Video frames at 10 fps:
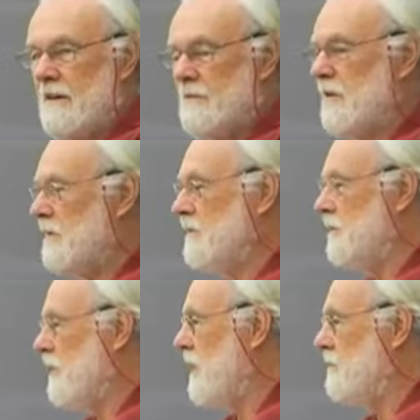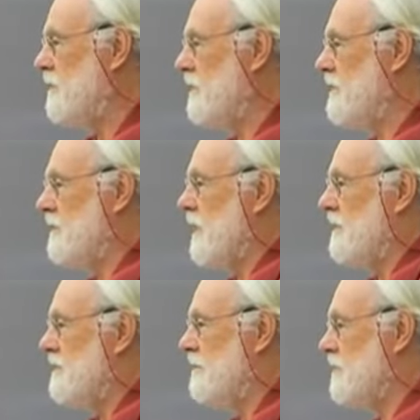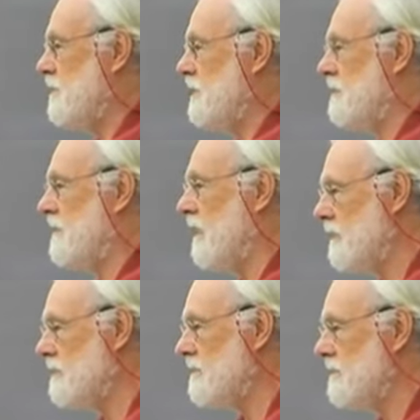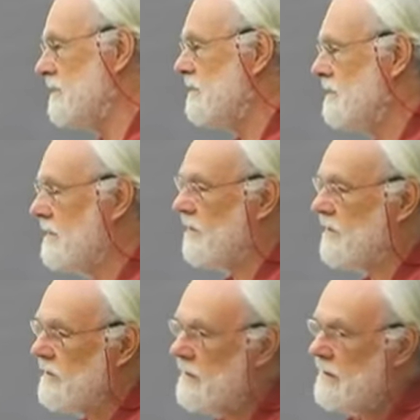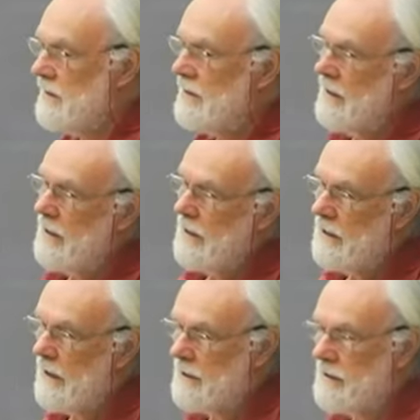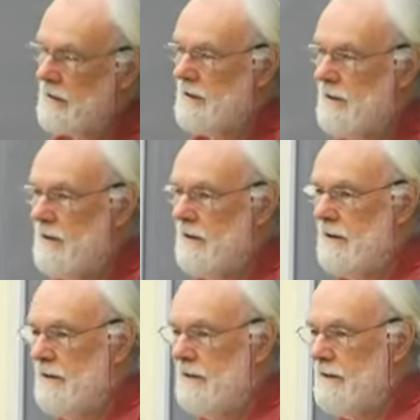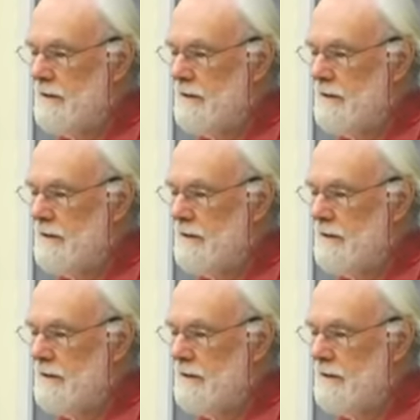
you probably would be left with only about 10% of the articles. So I think uh,